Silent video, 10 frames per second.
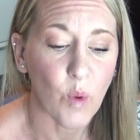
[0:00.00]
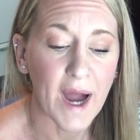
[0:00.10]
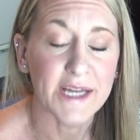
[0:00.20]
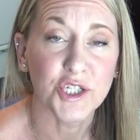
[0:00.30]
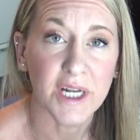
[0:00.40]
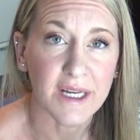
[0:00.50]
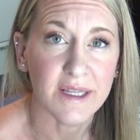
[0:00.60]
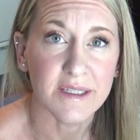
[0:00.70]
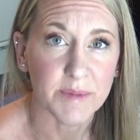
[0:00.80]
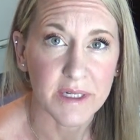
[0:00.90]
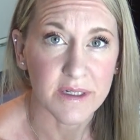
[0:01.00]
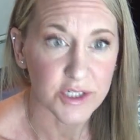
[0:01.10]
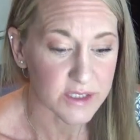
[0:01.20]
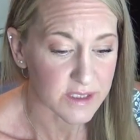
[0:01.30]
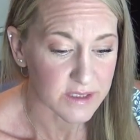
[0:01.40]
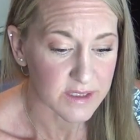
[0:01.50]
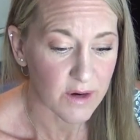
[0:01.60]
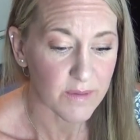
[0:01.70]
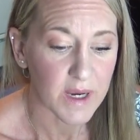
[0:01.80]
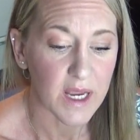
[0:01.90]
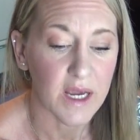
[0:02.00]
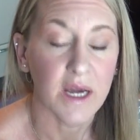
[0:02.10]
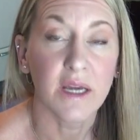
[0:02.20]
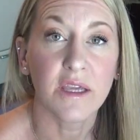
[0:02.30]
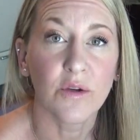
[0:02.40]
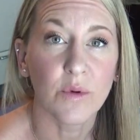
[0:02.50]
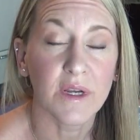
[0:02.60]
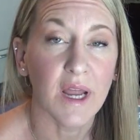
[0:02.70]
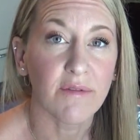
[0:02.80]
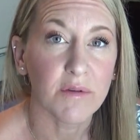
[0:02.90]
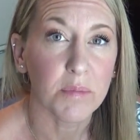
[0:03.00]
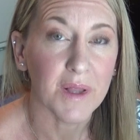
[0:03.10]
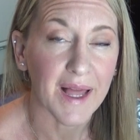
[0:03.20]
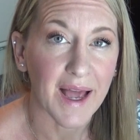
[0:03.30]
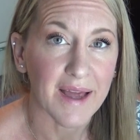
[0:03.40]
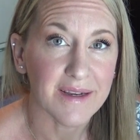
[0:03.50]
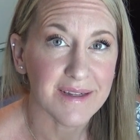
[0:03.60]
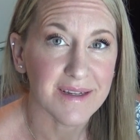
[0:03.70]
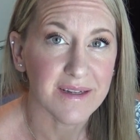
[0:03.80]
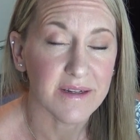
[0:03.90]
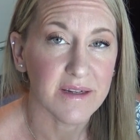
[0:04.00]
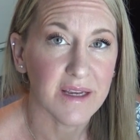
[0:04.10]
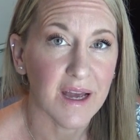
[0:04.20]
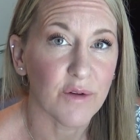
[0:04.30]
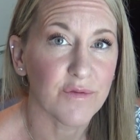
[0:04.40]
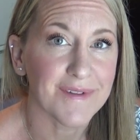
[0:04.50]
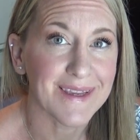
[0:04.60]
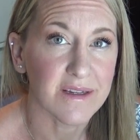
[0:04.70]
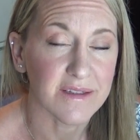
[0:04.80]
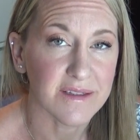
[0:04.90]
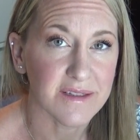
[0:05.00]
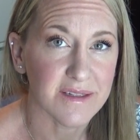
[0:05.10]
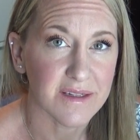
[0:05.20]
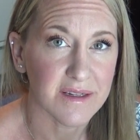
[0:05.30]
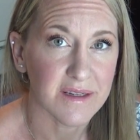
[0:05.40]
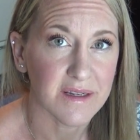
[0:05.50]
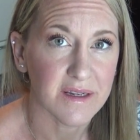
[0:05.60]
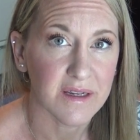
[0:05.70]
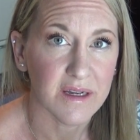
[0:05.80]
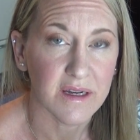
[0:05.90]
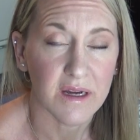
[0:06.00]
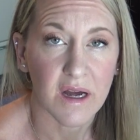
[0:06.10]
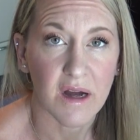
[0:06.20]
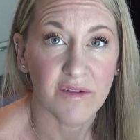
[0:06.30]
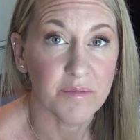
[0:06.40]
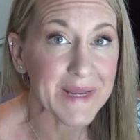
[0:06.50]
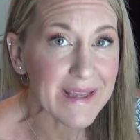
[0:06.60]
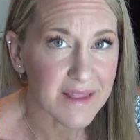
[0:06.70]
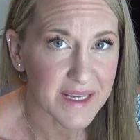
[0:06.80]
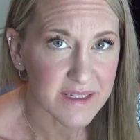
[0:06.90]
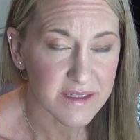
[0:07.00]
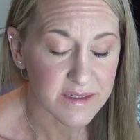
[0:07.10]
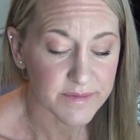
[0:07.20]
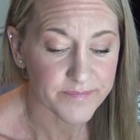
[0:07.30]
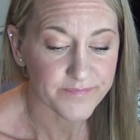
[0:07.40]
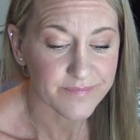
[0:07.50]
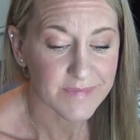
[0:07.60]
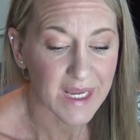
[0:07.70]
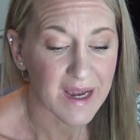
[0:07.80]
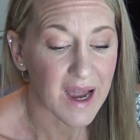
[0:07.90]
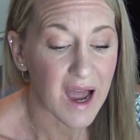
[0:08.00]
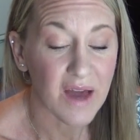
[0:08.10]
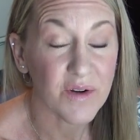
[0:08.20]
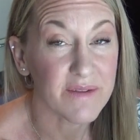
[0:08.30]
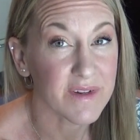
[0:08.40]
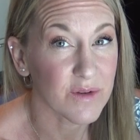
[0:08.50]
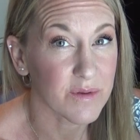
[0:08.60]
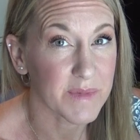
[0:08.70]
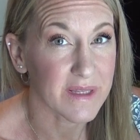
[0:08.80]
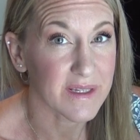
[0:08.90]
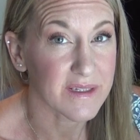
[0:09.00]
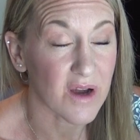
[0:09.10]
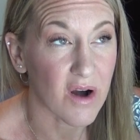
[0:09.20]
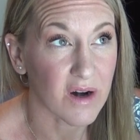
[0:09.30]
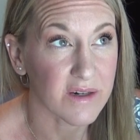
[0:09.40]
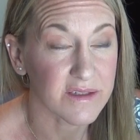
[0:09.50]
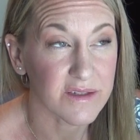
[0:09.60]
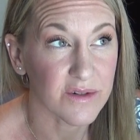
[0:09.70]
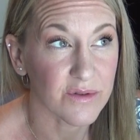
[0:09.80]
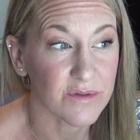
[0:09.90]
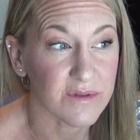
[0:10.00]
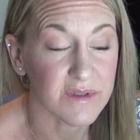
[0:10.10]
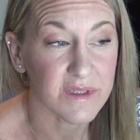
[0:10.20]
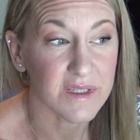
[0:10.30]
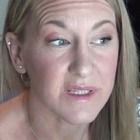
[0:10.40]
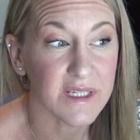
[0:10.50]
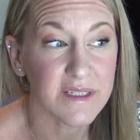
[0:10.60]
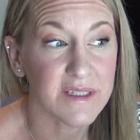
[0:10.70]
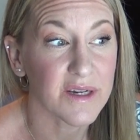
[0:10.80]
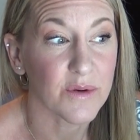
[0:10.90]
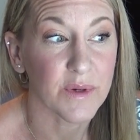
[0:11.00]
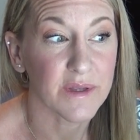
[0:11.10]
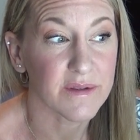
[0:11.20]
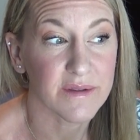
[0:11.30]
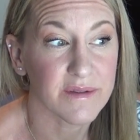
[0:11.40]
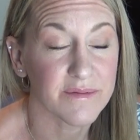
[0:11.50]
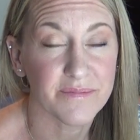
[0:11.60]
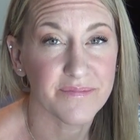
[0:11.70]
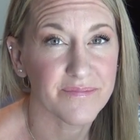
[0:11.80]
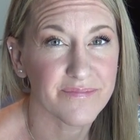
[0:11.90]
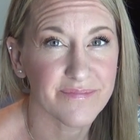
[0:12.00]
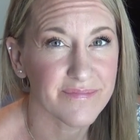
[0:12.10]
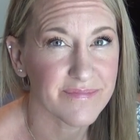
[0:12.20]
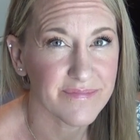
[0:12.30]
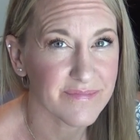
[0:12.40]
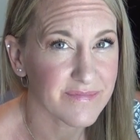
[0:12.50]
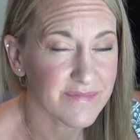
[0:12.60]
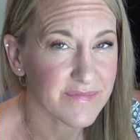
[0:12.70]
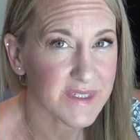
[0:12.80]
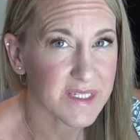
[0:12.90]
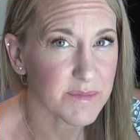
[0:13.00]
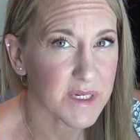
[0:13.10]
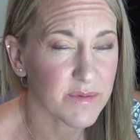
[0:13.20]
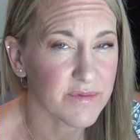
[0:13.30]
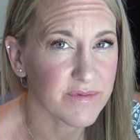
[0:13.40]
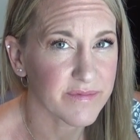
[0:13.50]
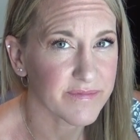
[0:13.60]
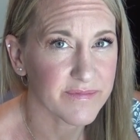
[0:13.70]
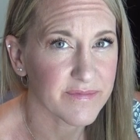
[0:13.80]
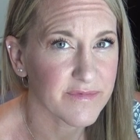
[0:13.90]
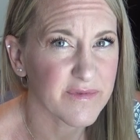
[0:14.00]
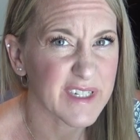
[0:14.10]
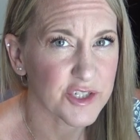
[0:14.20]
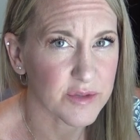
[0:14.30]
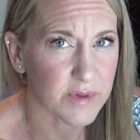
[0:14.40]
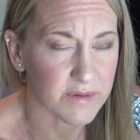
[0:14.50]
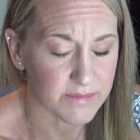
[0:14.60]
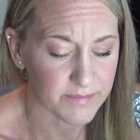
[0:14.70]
Why should I cleanse my consciousness? Now, you would never plant a field of mealies. I don't even know what mealies are, so let's go with some type of vegetable.